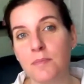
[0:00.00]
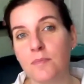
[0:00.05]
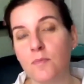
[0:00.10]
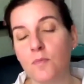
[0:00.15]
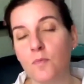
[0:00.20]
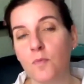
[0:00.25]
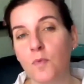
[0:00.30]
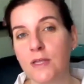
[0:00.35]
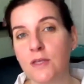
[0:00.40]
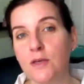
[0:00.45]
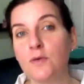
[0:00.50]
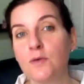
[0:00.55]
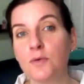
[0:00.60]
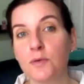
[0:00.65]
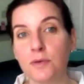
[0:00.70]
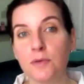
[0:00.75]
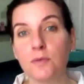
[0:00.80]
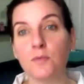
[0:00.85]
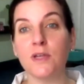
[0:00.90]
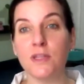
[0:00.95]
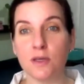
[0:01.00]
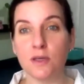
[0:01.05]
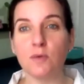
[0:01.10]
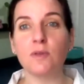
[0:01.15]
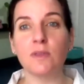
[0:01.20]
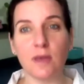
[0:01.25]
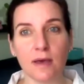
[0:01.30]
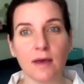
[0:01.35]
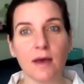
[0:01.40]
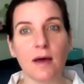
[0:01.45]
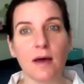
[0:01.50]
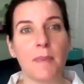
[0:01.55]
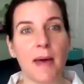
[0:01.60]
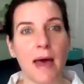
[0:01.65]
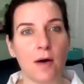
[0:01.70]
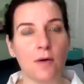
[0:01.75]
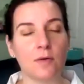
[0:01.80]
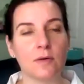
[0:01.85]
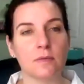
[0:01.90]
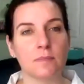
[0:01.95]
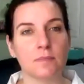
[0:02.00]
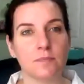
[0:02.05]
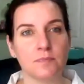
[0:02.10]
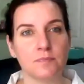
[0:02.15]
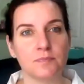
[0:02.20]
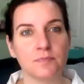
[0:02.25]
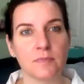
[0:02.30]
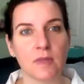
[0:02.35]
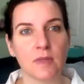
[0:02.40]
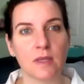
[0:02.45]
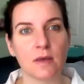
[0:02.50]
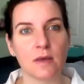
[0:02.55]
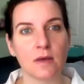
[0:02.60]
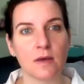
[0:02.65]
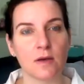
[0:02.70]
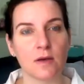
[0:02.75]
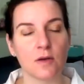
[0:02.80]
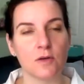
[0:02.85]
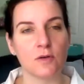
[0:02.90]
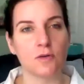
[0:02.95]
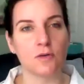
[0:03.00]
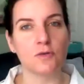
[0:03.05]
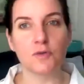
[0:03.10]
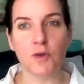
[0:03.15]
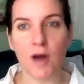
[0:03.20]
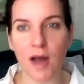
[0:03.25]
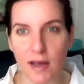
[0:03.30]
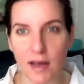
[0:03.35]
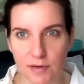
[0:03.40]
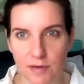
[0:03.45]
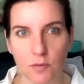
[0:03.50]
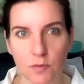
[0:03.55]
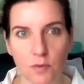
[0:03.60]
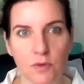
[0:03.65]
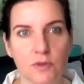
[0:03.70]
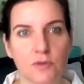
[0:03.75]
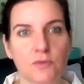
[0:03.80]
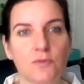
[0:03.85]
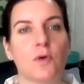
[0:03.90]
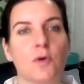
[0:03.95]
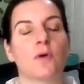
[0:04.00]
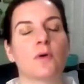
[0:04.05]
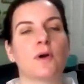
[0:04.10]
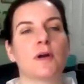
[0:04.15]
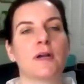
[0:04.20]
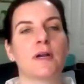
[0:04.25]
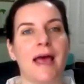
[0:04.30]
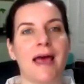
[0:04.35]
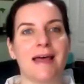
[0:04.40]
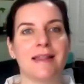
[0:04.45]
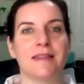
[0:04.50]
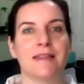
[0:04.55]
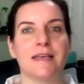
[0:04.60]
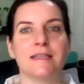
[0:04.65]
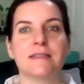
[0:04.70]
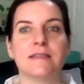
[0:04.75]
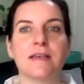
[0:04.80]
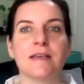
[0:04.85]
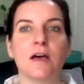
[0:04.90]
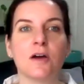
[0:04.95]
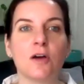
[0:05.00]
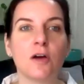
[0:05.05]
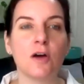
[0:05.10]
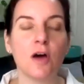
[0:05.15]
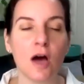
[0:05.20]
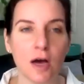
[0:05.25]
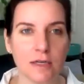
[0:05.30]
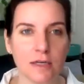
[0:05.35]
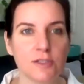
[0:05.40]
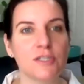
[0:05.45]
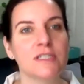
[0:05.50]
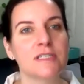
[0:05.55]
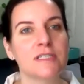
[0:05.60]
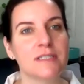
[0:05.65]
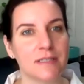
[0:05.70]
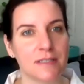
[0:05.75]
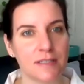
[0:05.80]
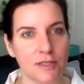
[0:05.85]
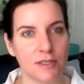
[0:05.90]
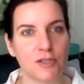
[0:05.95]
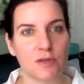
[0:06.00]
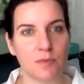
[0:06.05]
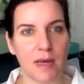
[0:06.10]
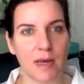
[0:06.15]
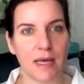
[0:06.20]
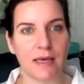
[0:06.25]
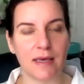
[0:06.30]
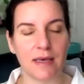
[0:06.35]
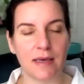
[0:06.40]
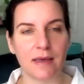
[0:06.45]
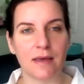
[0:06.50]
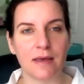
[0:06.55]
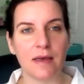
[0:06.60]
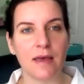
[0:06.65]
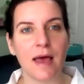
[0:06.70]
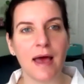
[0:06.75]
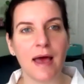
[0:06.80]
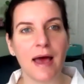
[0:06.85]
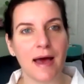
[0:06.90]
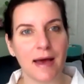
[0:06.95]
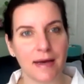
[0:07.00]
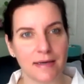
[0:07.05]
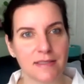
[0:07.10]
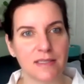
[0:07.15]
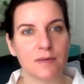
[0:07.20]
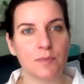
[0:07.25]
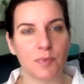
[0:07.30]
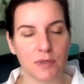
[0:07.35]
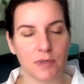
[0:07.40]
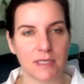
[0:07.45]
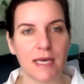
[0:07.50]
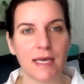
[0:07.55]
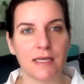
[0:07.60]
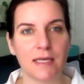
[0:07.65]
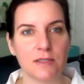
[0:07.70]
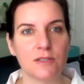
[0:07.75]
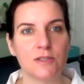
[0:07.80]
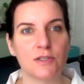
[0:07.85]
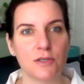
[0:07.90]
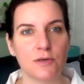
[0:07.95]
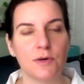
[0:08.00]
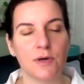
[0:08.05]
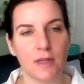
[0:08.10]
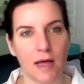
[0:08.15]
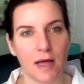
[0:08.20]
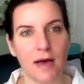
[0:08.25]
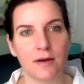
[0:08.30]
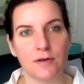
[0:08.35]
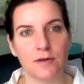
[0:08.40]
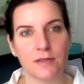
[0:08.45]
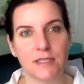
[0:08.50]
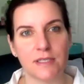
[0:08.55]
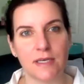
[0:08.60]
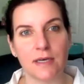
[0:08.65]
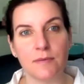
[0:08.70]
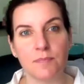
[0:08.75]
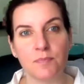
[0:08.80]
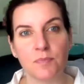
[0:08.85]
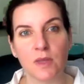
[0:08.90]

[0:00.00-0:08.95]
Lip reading: when you think about driving roles forward and this conscious decision making as it pertains to holacracy,